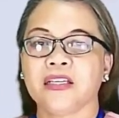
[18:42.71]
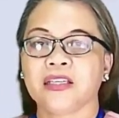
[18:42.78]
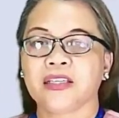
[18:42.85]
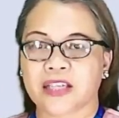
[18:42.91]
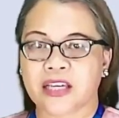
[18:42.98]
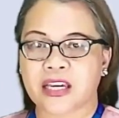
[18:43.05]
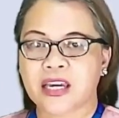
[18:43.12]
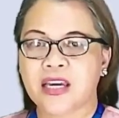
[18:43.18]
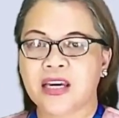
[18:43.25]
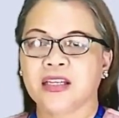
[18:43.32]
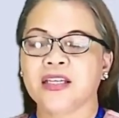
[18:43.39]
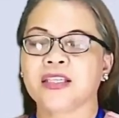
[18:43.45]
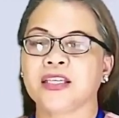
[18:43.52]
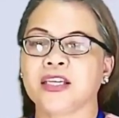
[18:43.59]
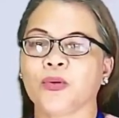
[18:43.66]
z
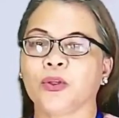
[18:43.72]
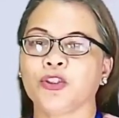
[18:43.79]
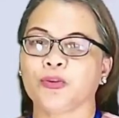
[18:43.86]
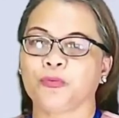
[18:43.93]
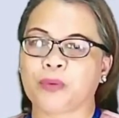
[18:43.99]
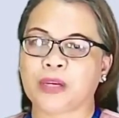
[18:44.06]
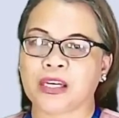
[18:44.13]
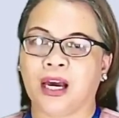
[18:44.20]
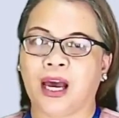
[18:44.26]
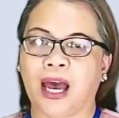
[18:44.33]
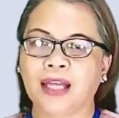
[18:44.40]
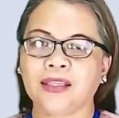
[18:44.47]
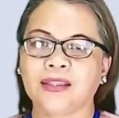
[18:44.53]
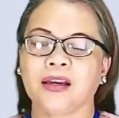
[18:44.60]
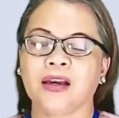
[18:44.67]
is equal to p
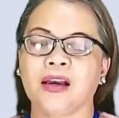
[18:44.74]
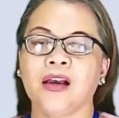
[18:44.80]
hat